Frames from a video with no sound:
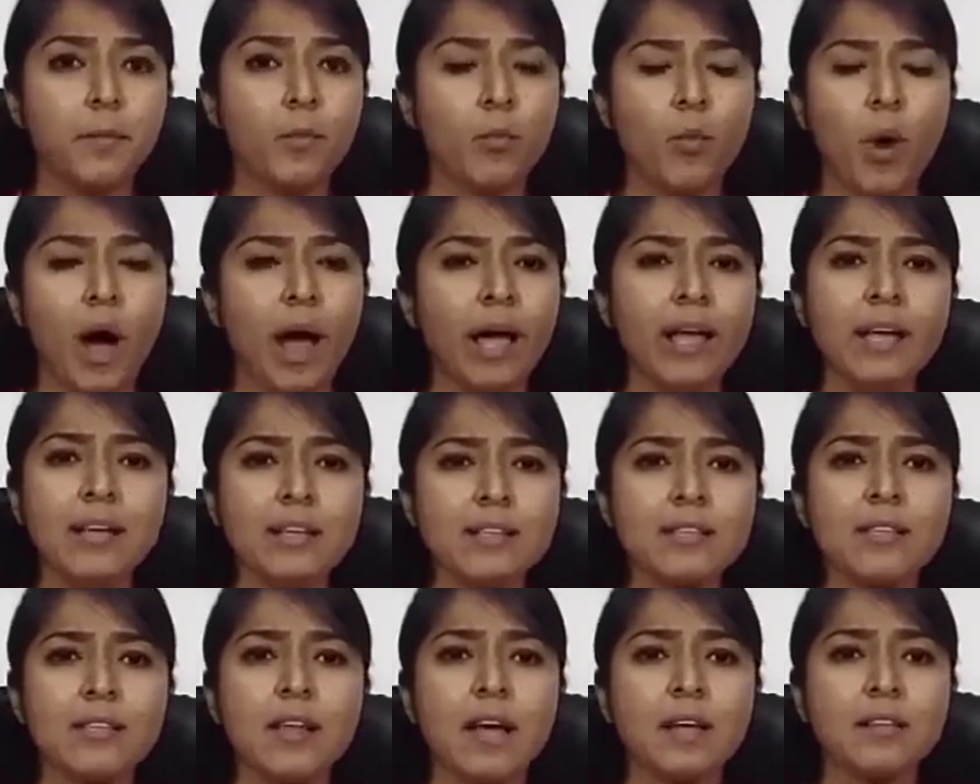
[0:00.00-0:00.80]
Why
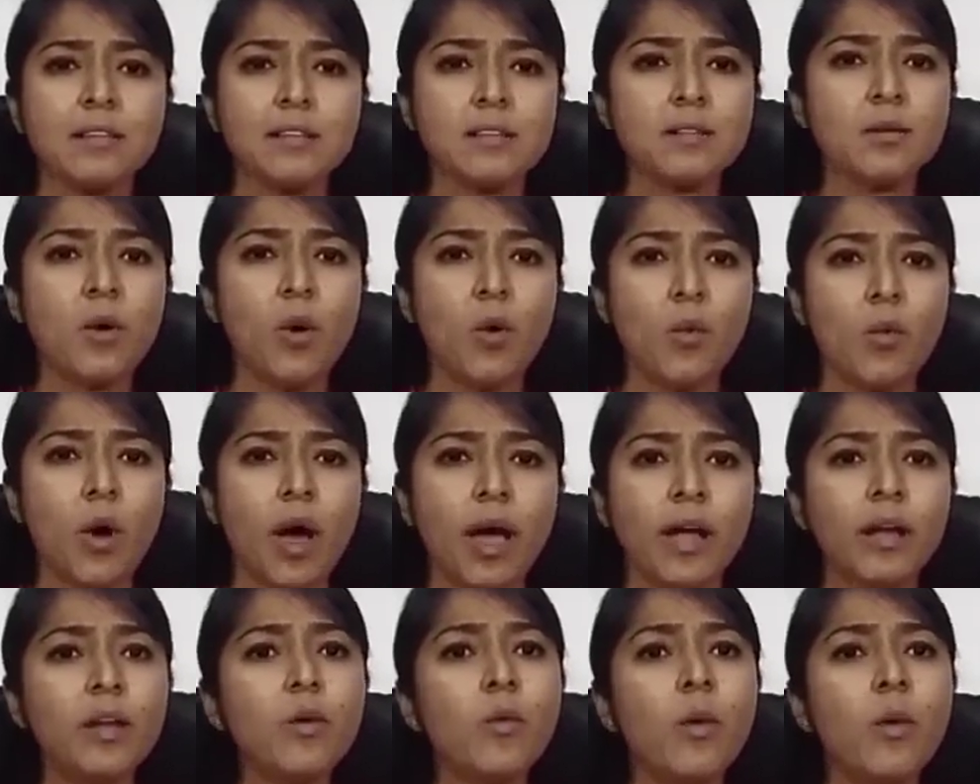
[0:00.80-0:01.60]
is that so?
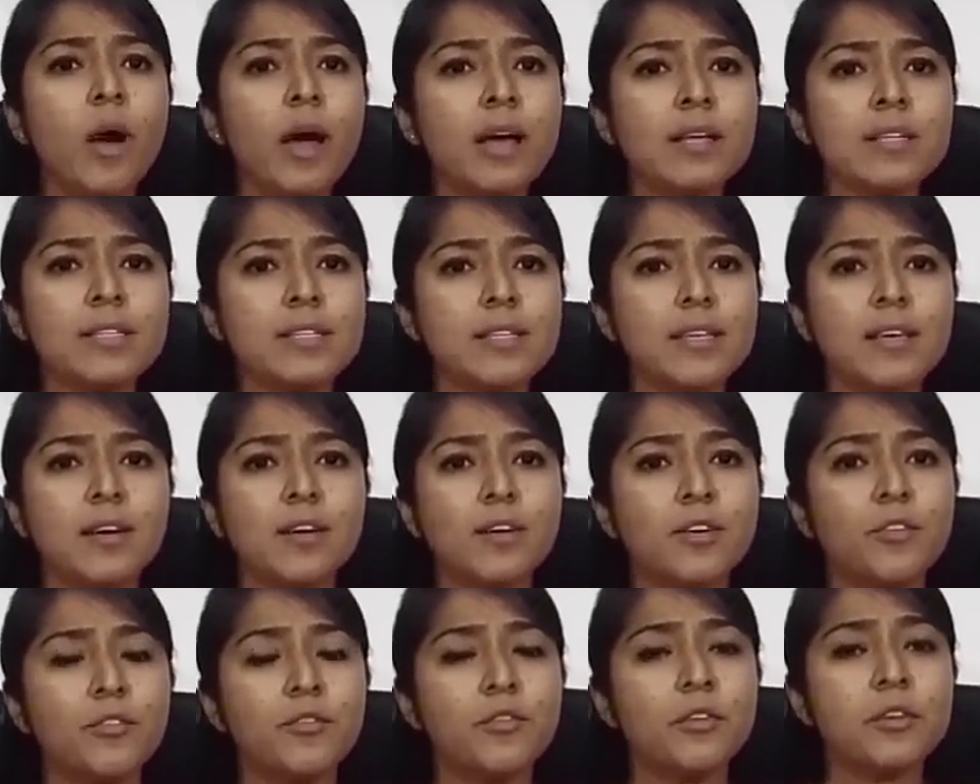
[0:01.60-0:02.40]
Why do I see a
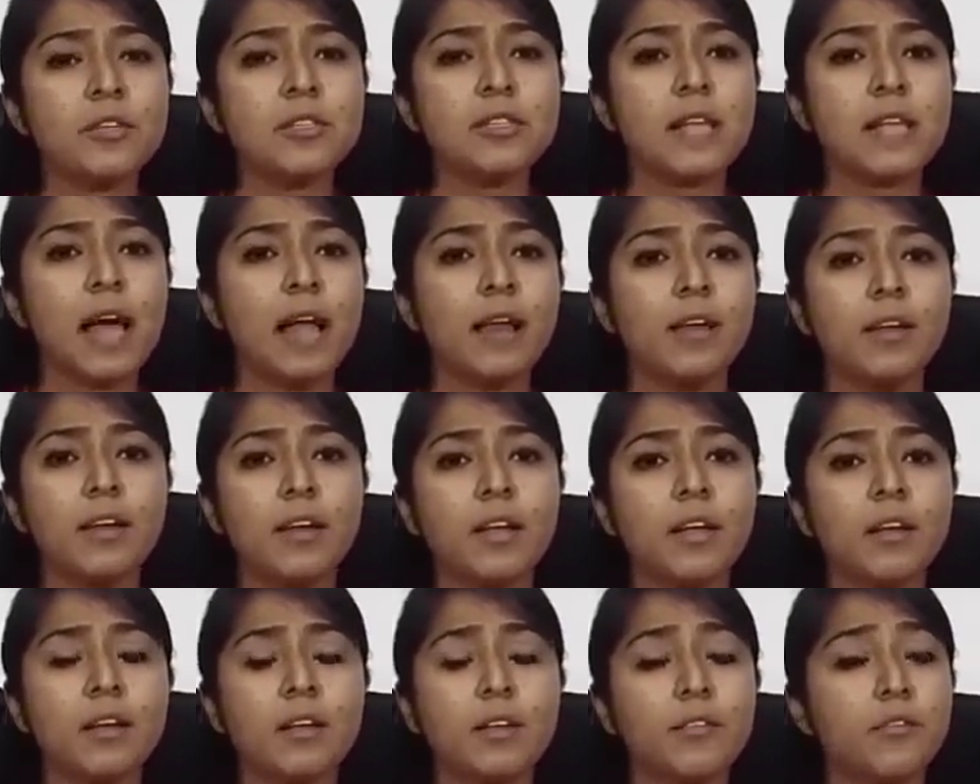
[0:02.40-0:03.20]
different
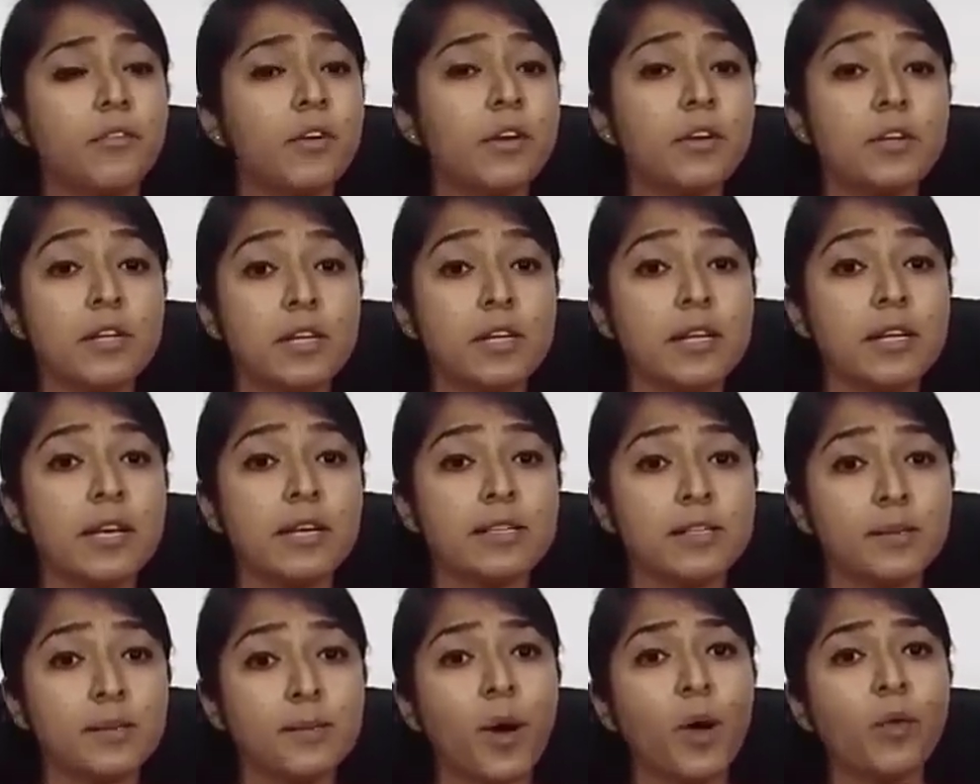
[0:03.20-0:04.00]

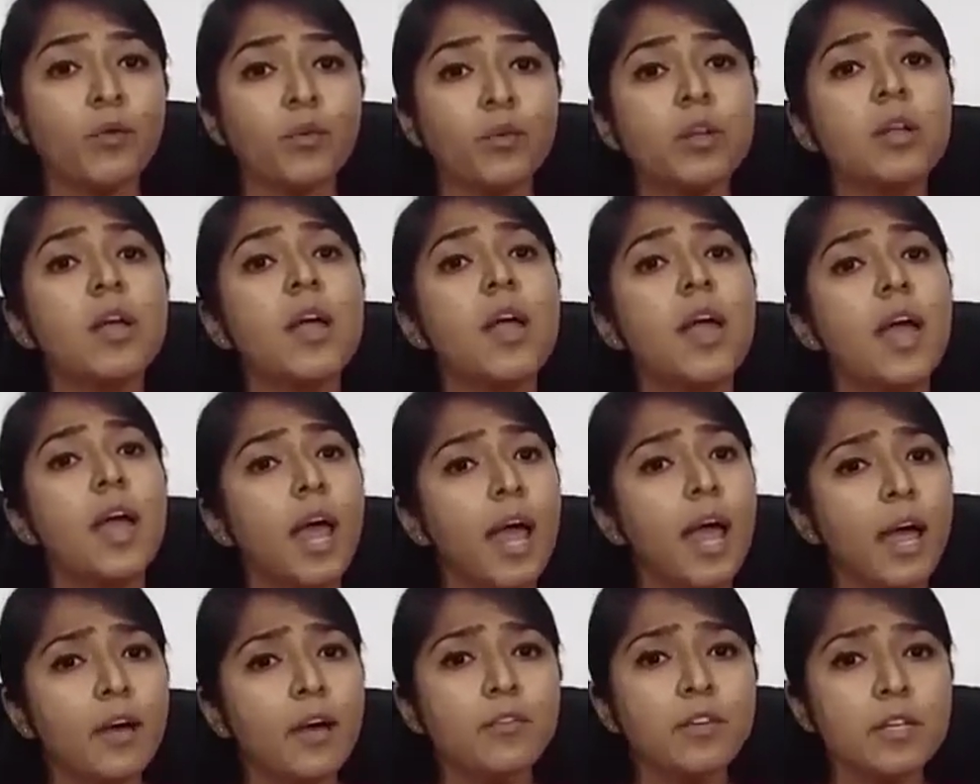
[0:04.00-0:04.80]
TDS amount in
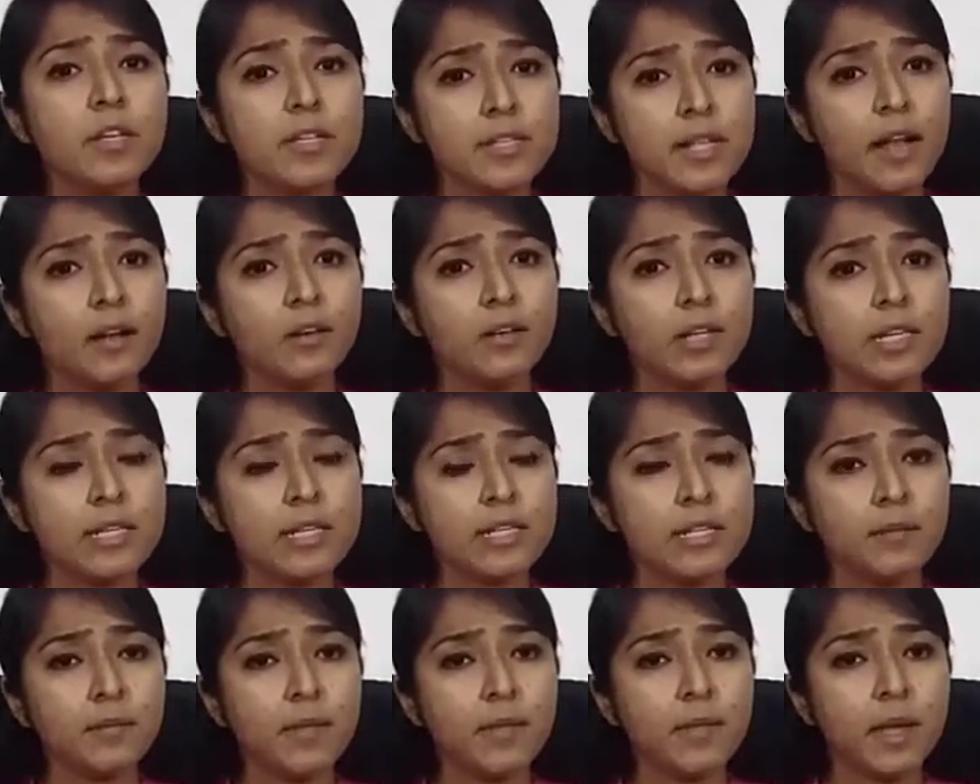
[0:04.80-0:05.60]
every salary
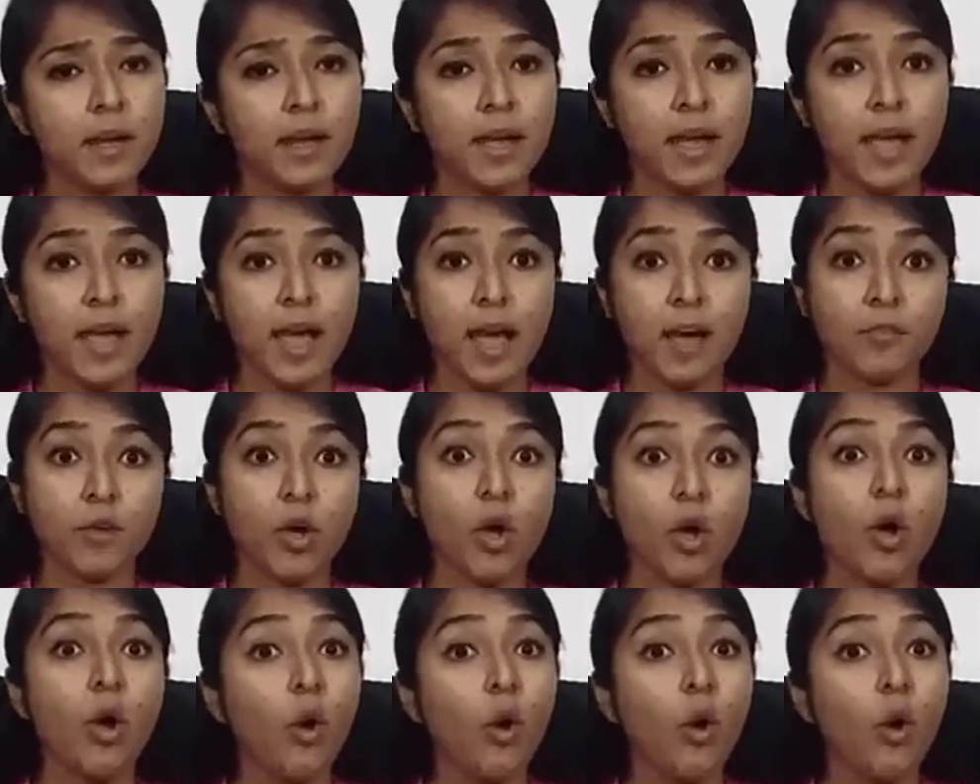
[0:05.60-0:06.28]
slip that I have?